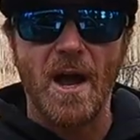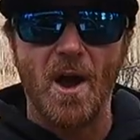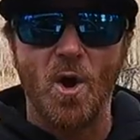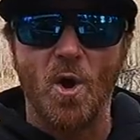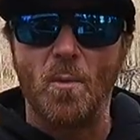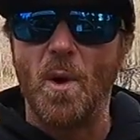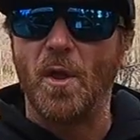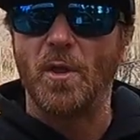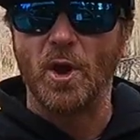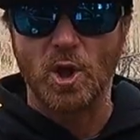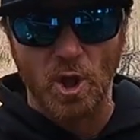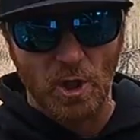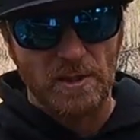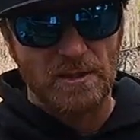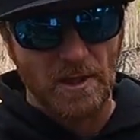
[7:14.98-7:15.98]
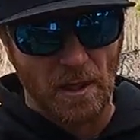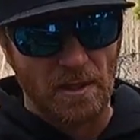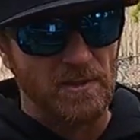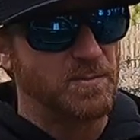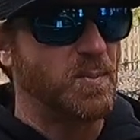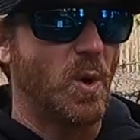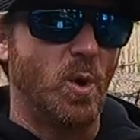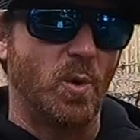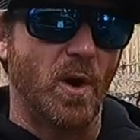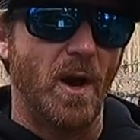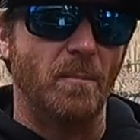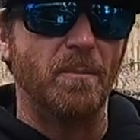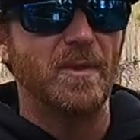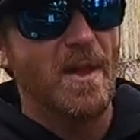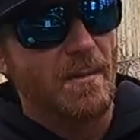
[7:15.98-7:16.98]
now I'm on the Good Sunnies
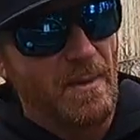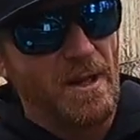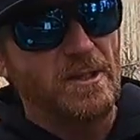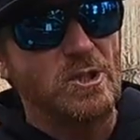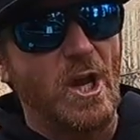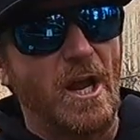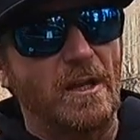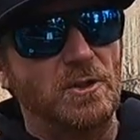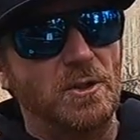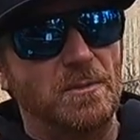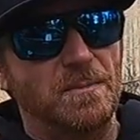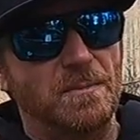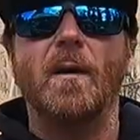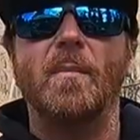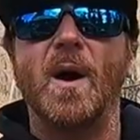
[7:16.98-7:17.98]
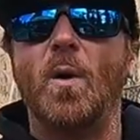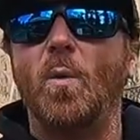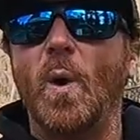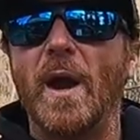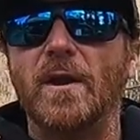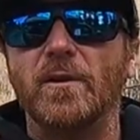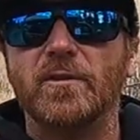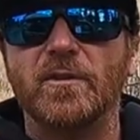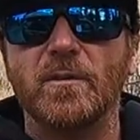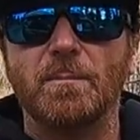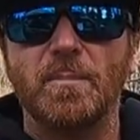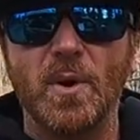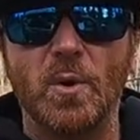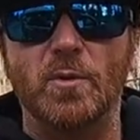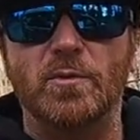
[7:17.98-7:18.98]
program, but that might change. How about waders and
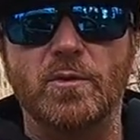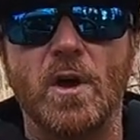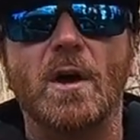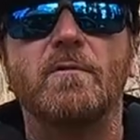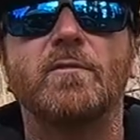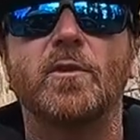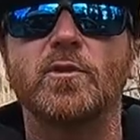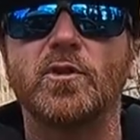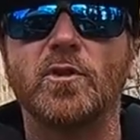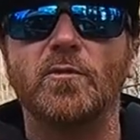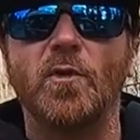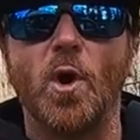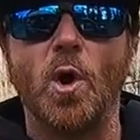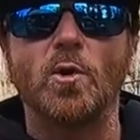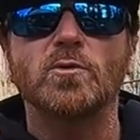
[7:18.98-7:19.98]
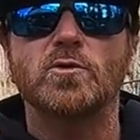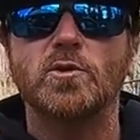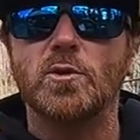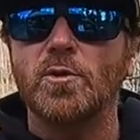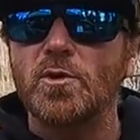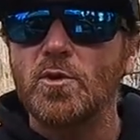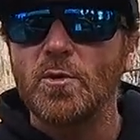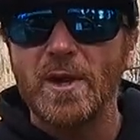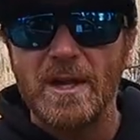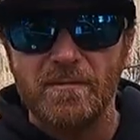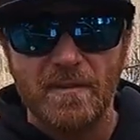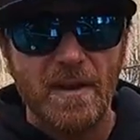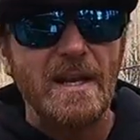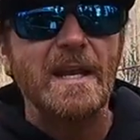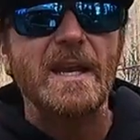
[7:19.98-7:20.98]
boots? First of all, do you
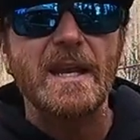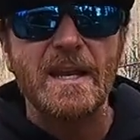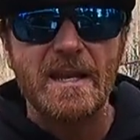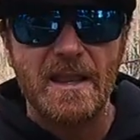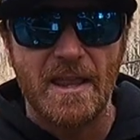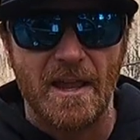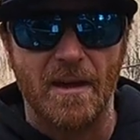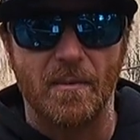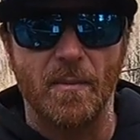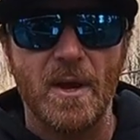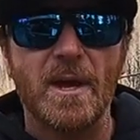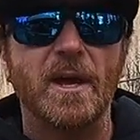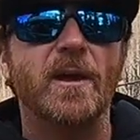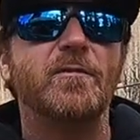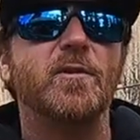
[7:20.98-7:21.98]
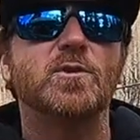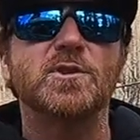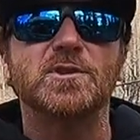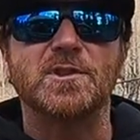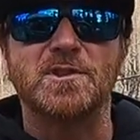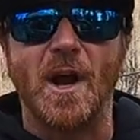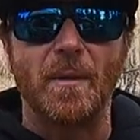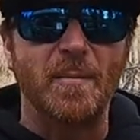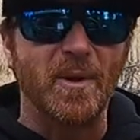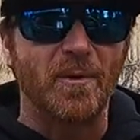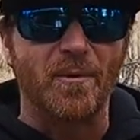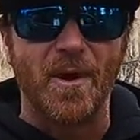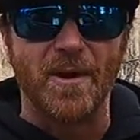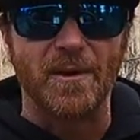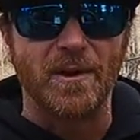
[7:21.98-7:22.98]
even need them? If you're just stomping
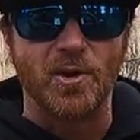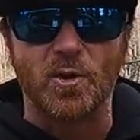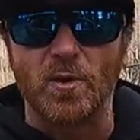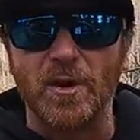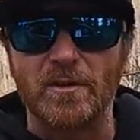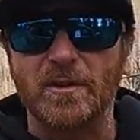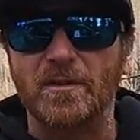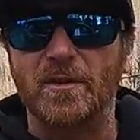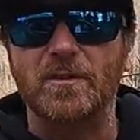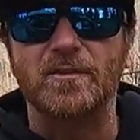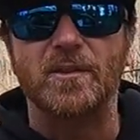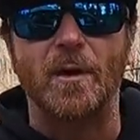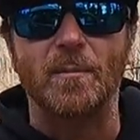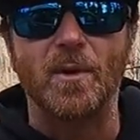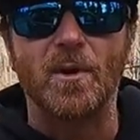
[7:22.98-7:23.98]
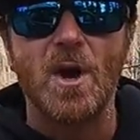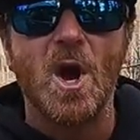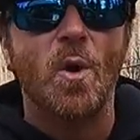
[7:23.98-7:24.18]
around in creeks in the summer,